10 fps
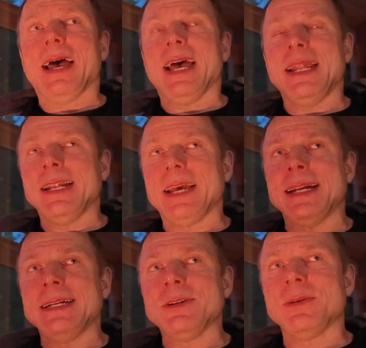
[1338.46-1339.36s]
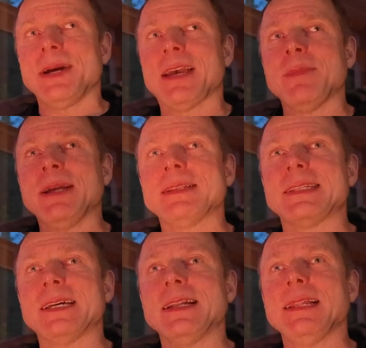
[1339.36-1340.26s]
and I don't recommend
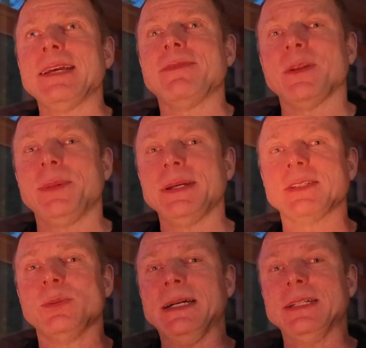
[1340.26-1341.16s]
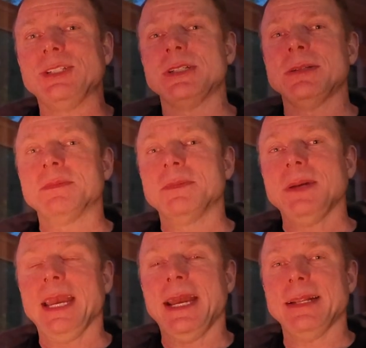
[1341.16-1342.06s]
suddenly flipping a switch
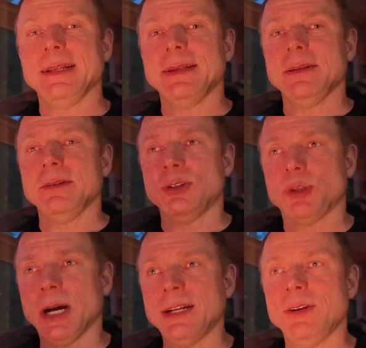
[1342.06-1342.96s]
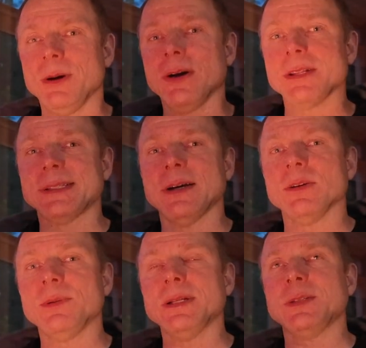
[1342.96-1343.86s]
and trying to do all this
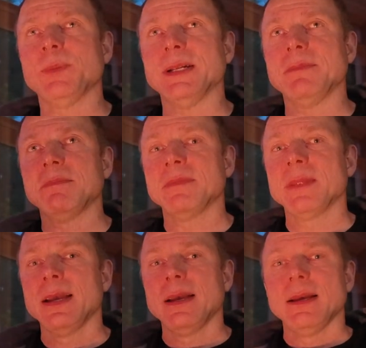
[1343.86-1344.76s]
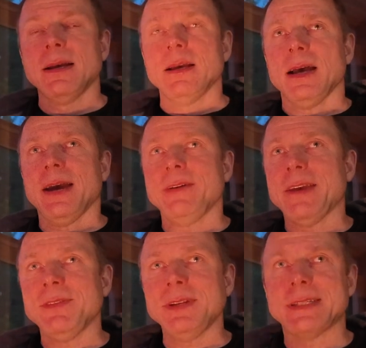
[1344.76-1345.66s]
all at once, but I've
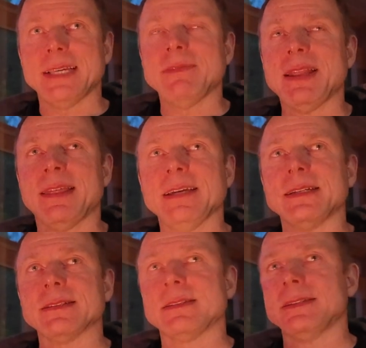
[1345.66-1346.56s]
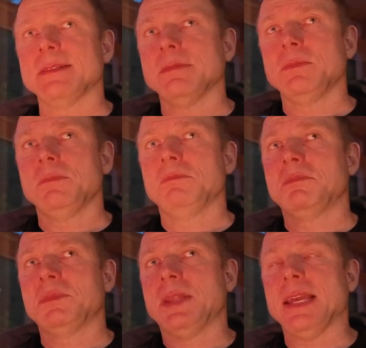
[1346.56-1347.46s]
given you 7 things
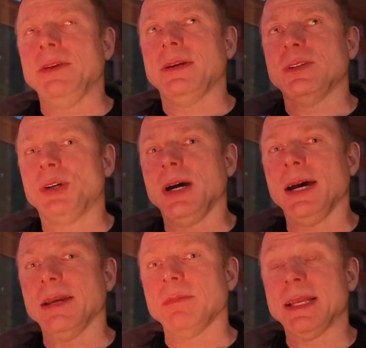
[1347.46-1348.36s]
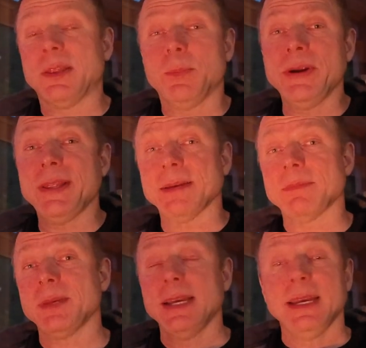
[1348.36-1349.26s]
that you could try. Like the breathing.
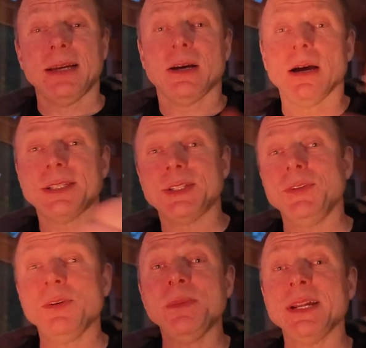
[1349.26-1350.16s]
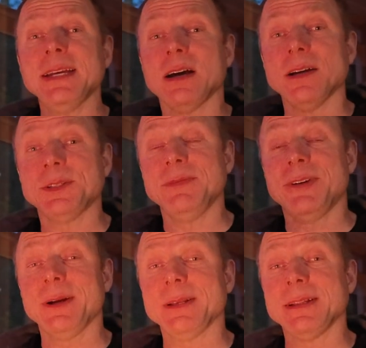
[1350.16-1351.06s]
It costs you no money, costs you
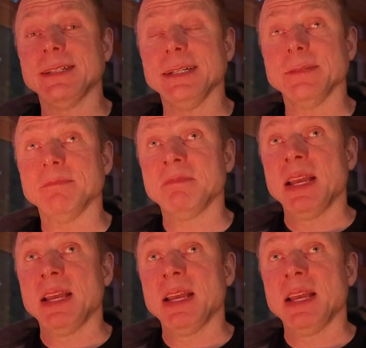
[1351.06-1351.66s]
very little time.